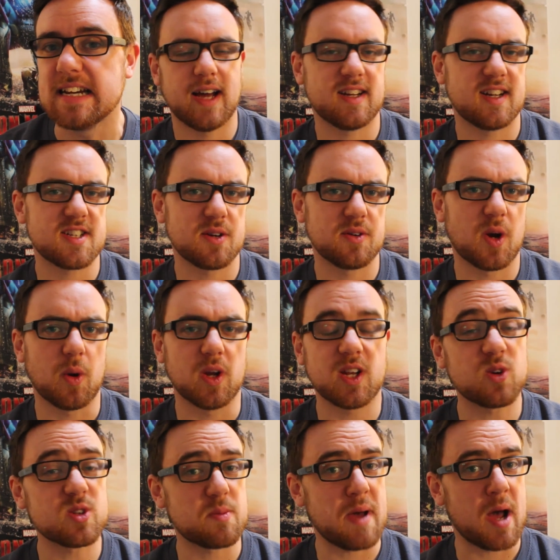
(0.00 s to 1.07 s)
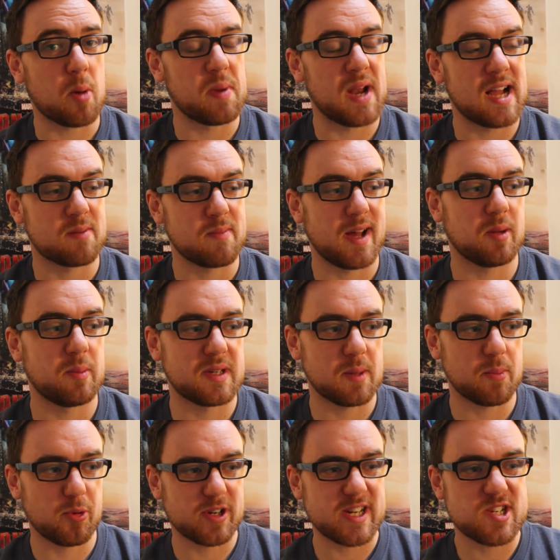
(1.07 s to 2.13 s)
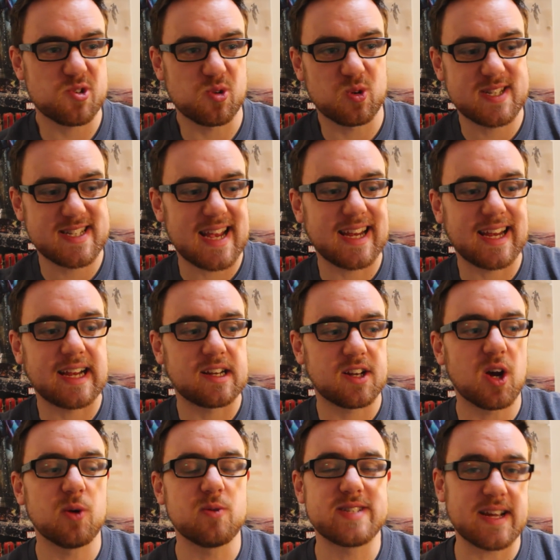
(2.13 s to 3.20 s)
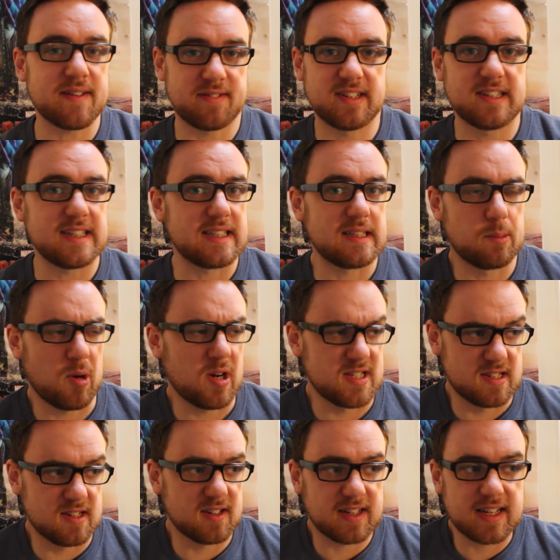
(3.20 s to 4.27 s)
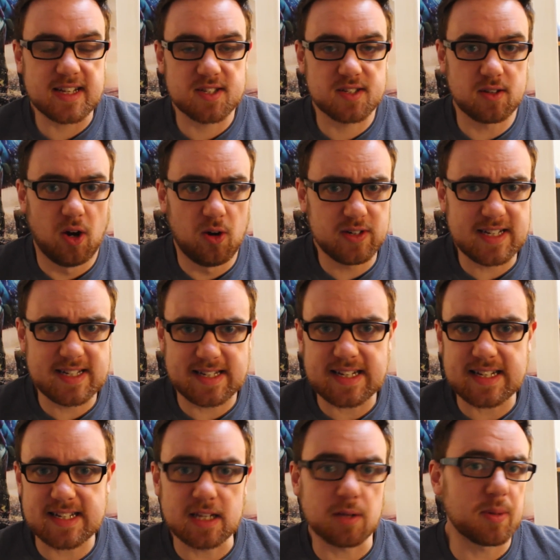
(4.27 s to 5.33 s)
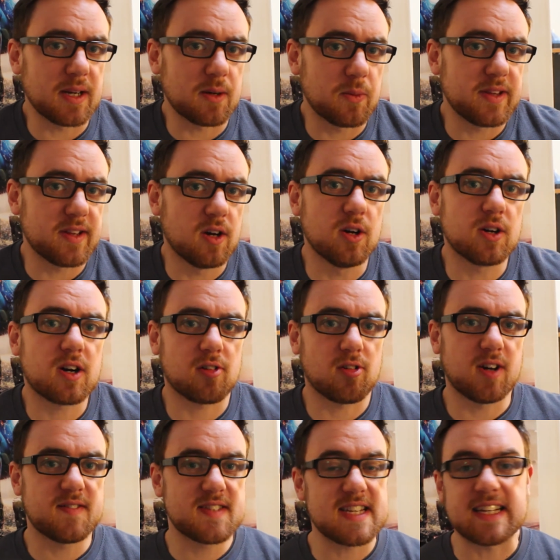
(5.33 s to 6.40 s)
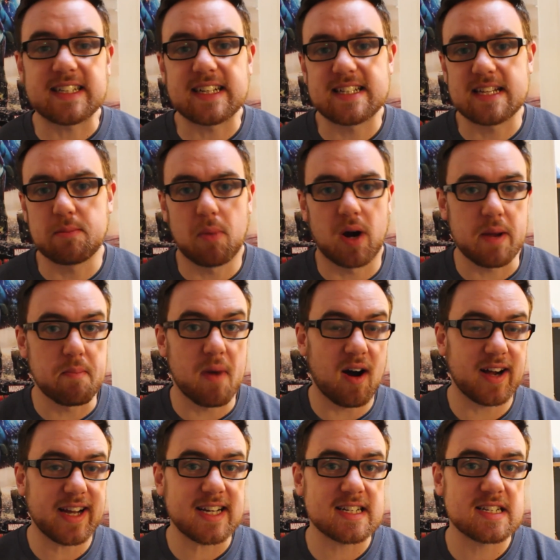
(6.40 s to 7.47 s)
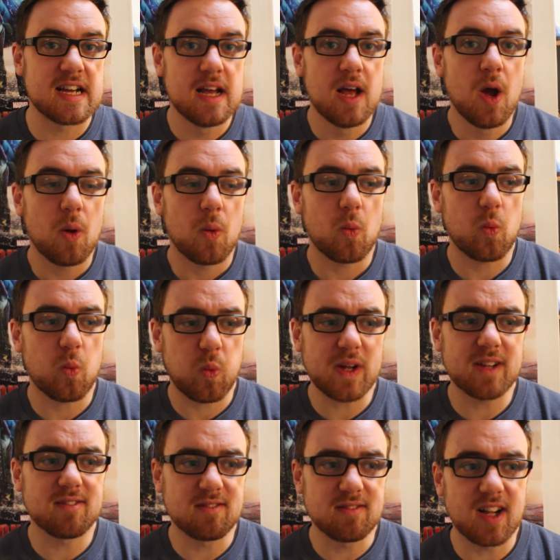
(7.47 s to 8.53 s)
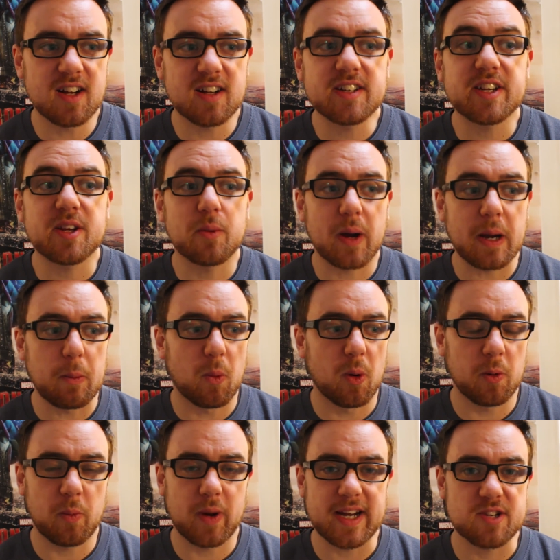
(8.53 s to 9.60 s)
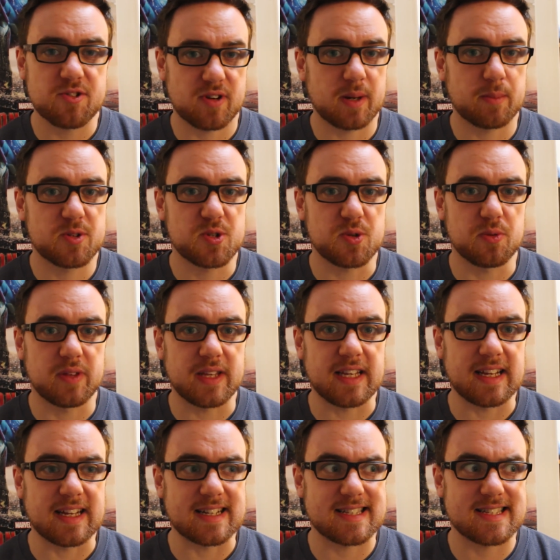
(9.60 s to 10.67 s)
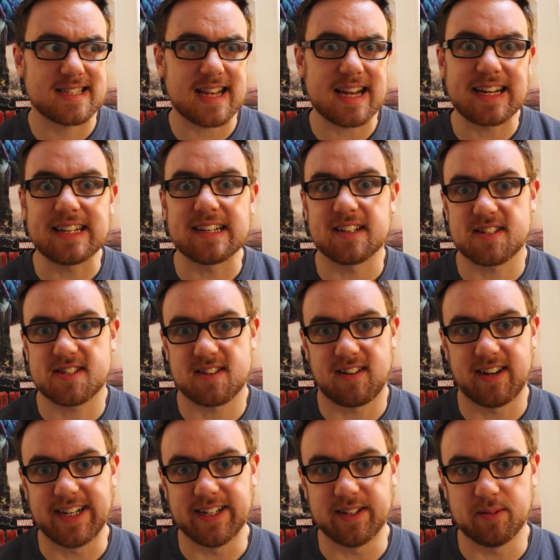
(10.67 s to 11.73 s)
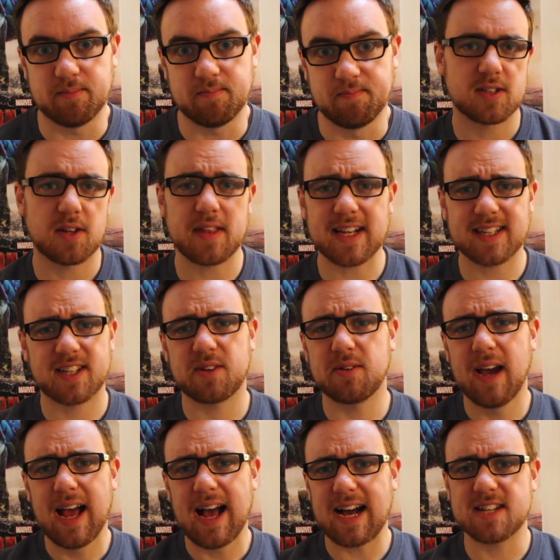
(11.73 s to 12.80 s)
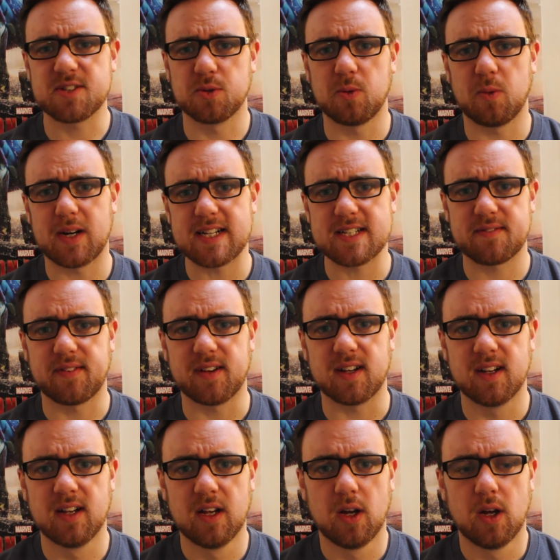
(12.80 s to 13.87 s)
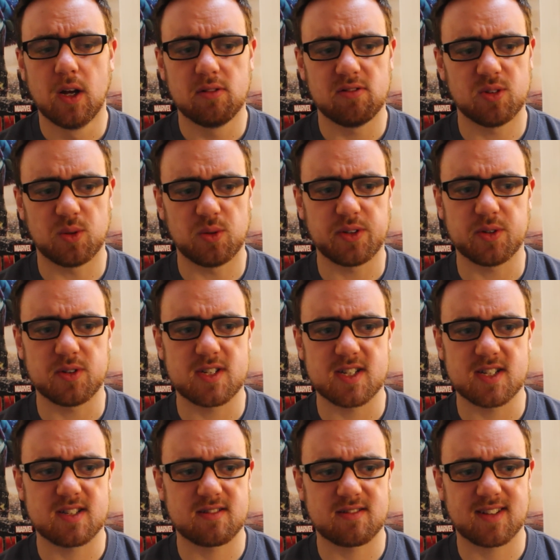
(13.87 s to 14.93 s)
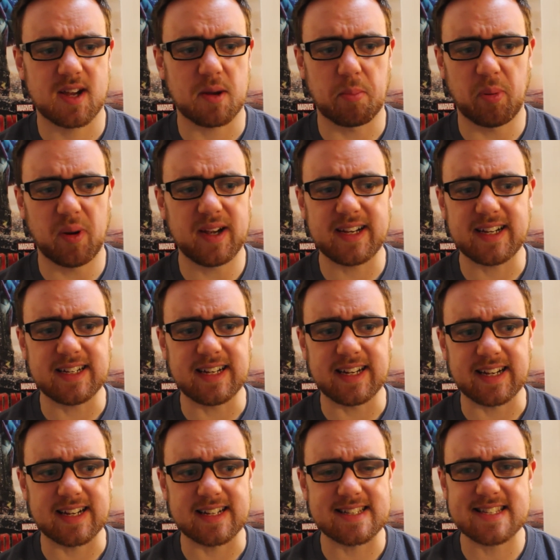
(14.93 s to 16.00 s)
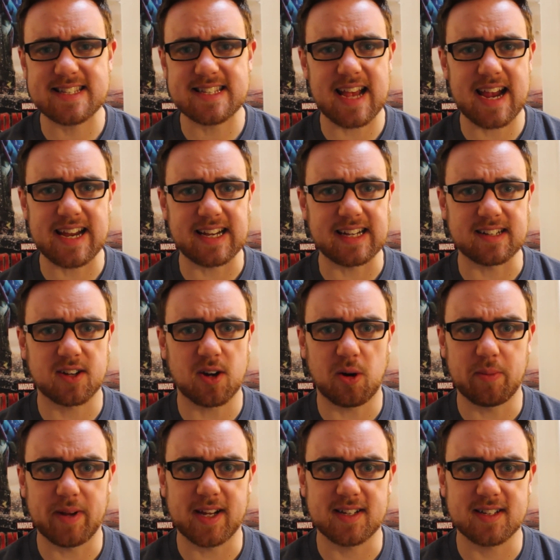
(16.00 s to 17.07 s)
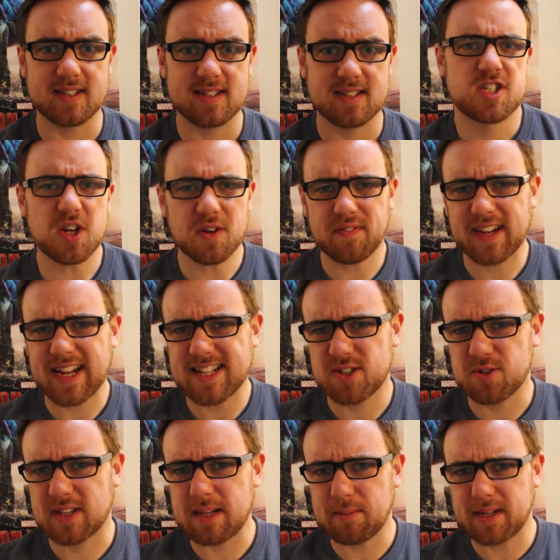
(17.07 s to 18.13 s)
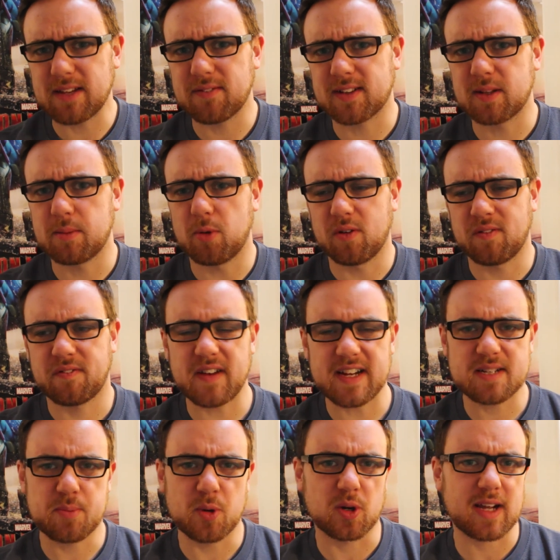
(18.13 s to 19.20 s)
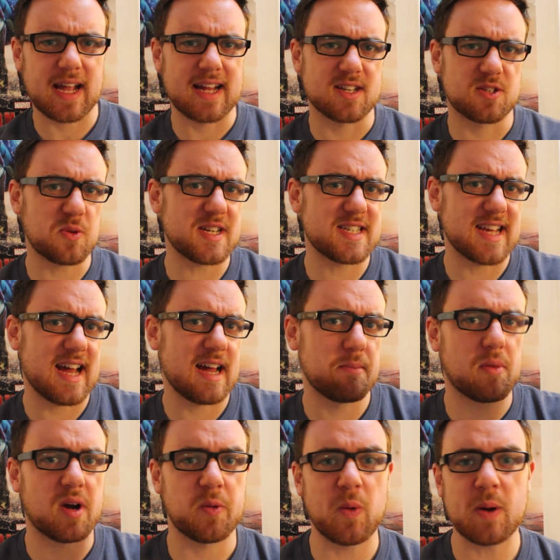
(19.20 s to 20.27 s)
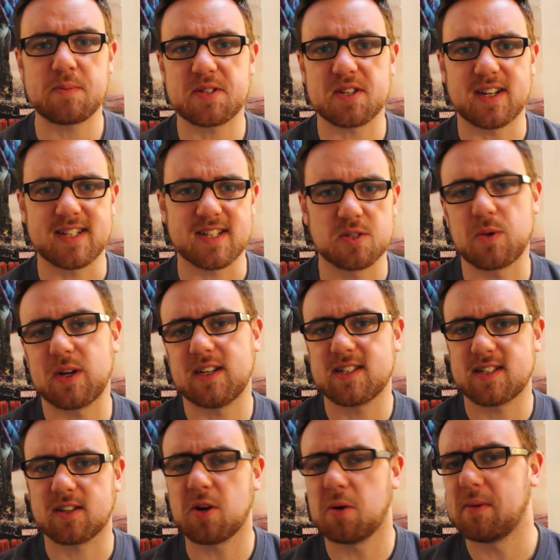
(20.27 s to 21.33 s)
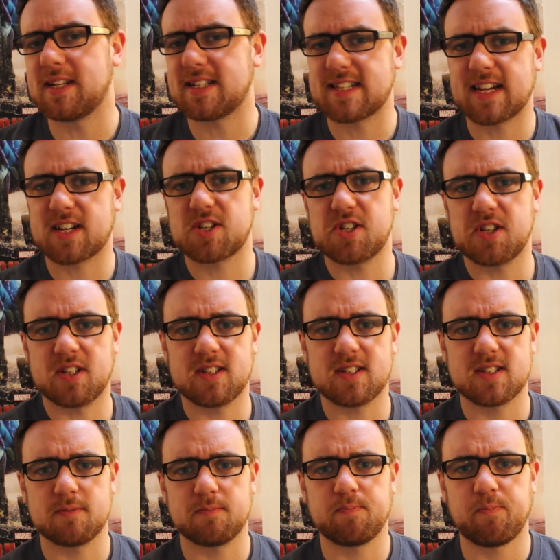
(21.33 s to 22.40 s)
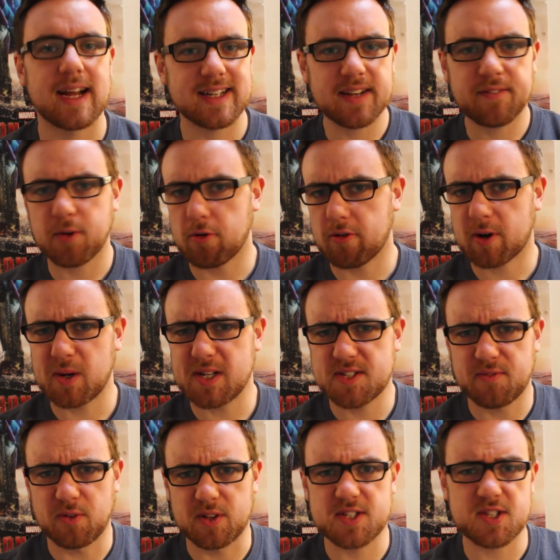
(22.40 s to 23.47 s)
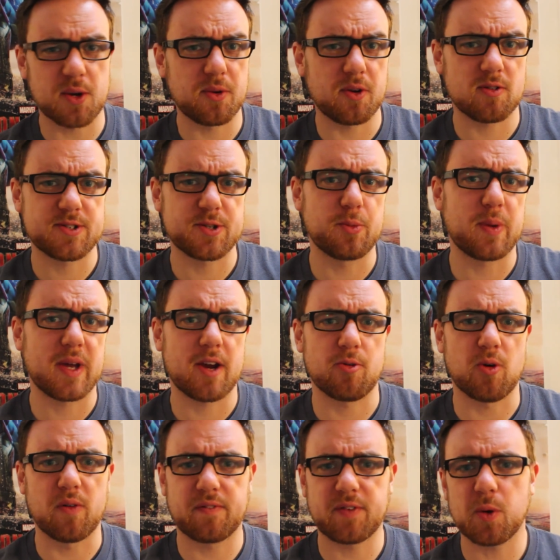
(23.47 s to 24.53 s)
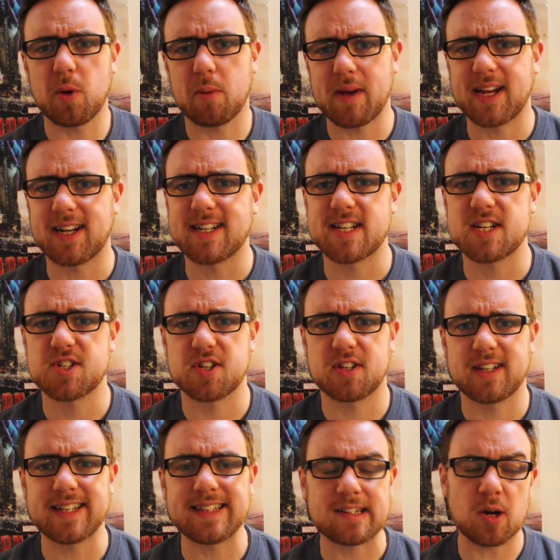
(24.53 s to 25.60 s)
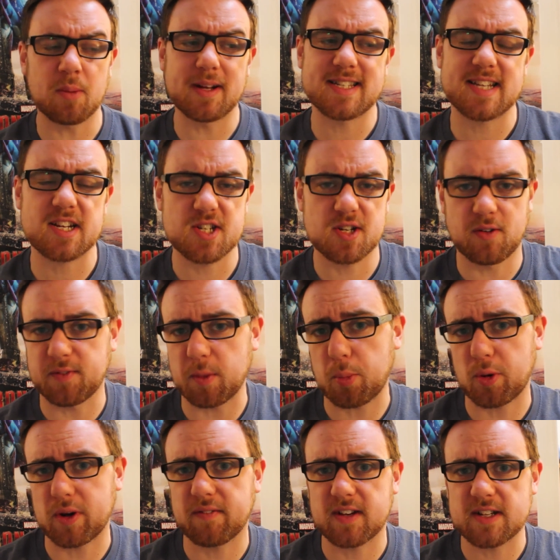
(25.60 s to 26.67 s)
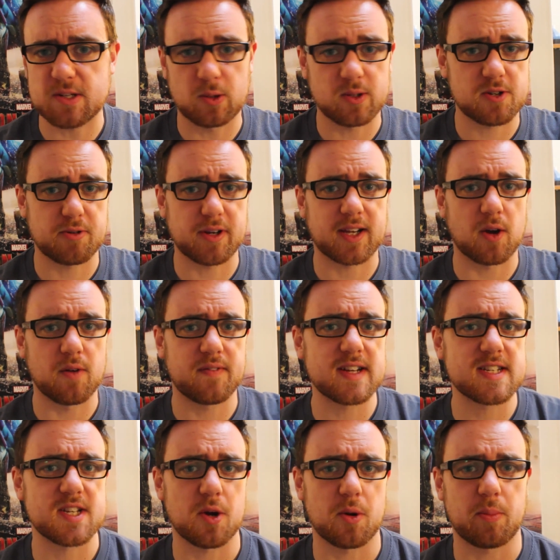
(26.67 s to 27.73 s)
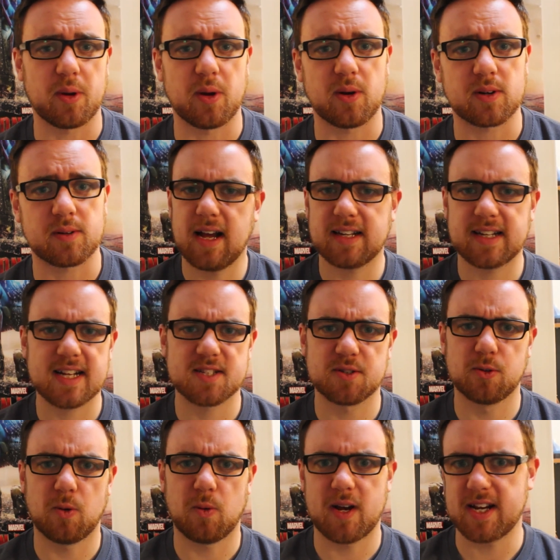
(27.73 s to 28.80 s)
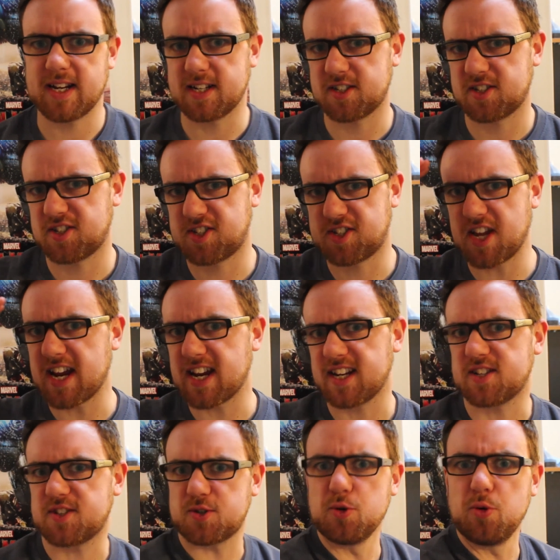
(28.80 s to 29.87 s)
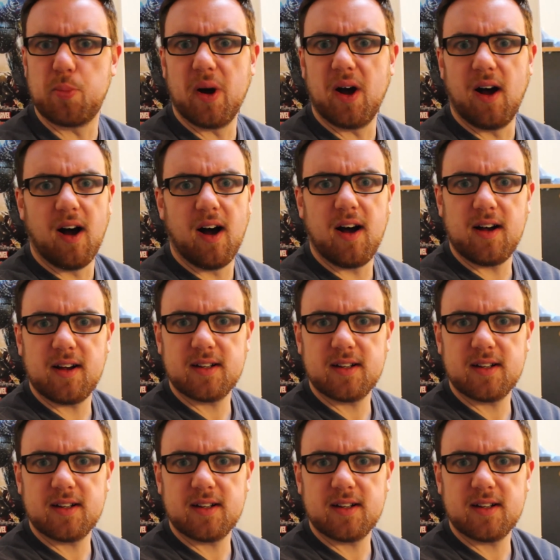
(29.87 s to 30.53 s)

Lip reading: And I don't know a lot about blackmail, but I'm pretty sure saying, "No, definitely the president is honestly sleeping with a hooker, I've seen it in my mind," will earn you a one-way trip to the insane asylum. So thank you, as always, for all your just completely insane comments. Don't forget to keep leaving them on Facebook and Twitter and my website, as well as the comment sections. And leave your request for the So You're a Superhero viewer mail edition in the comment section of the previous Alter Ego video blog. And as always, stay super!